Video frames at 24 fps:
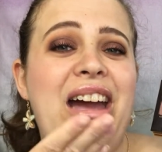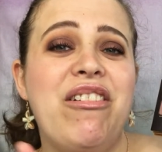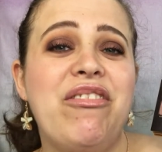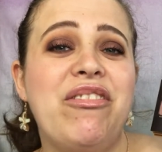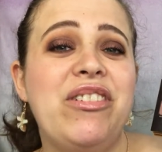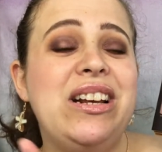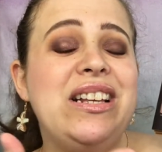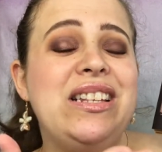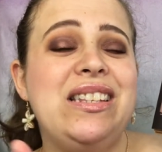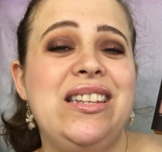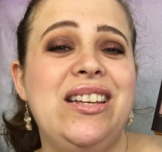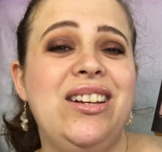
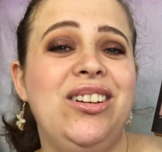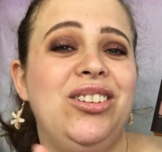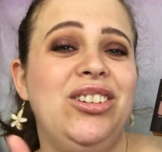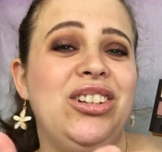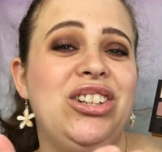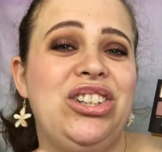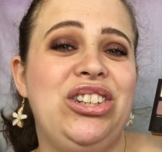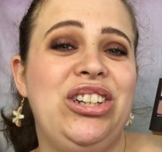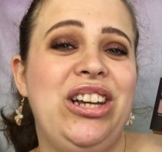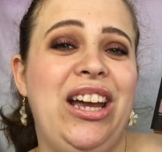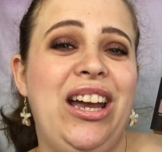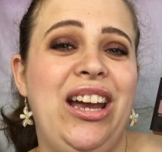Every single
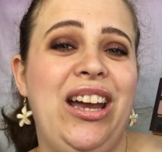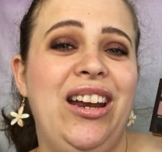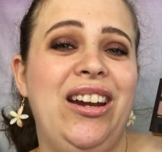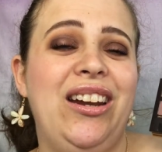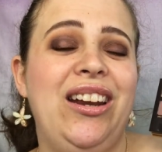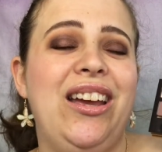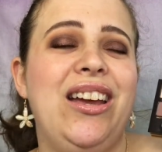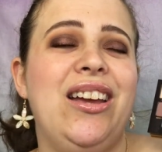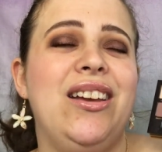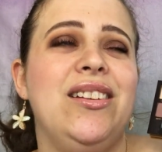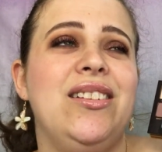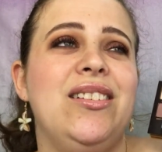
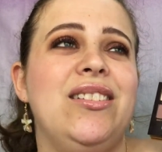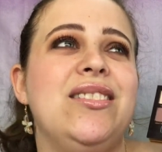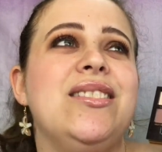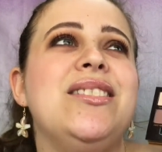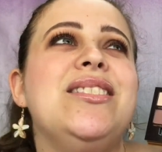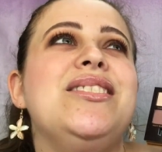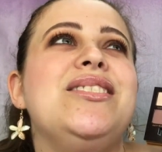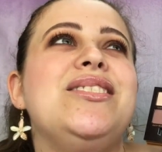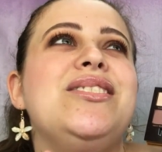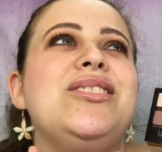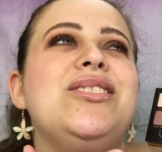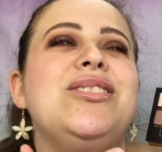shade
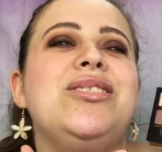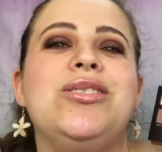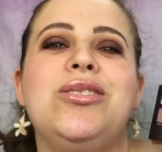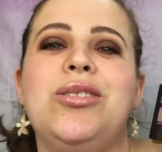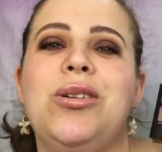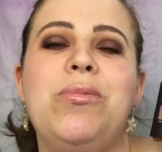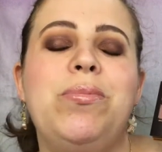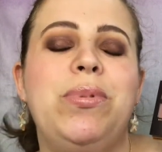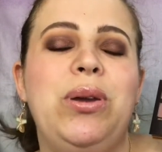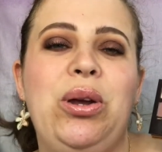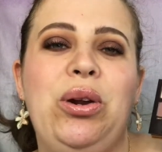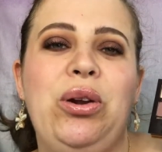is
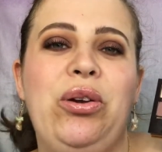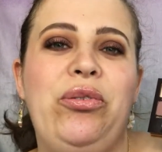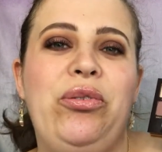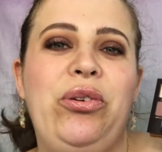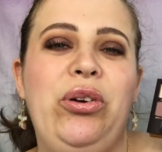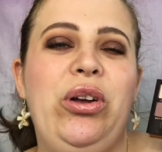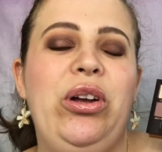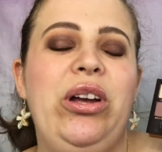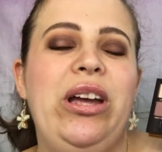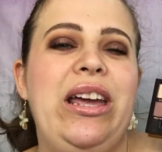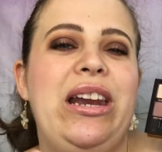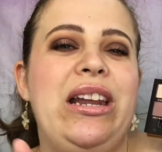so beautiful.